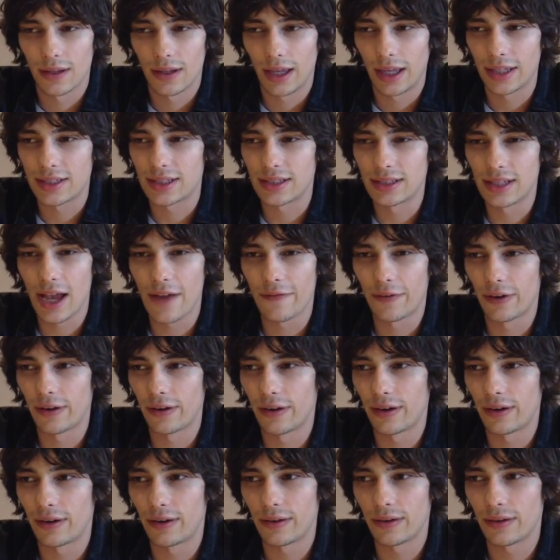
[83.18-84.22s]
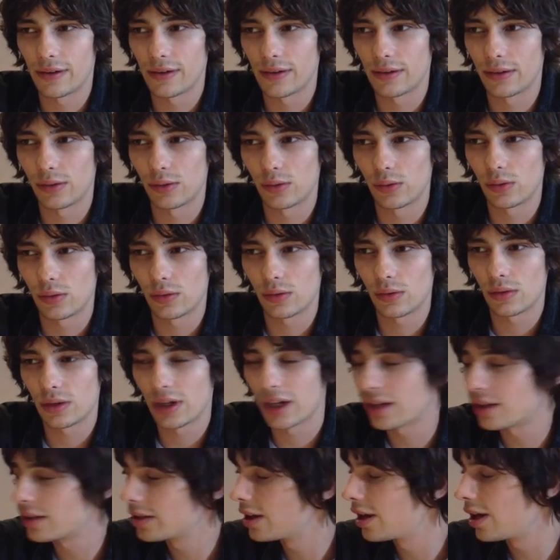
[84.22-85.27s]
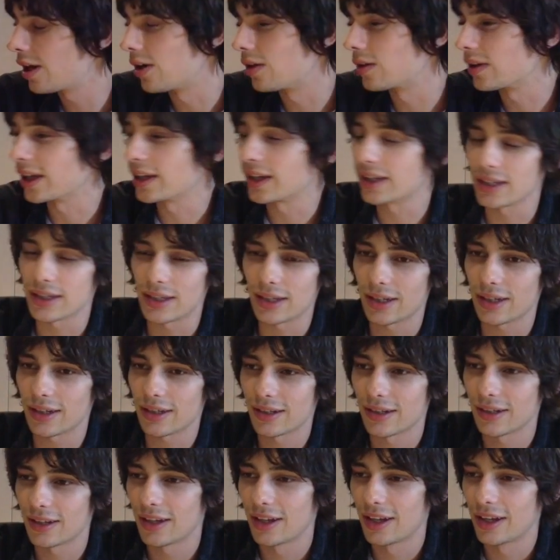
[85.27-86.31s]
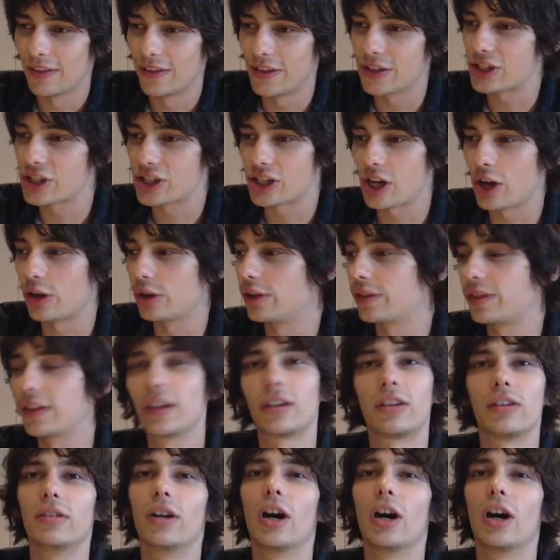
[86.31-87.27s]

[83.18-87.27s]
it's never, I don't know, like, this show, you think you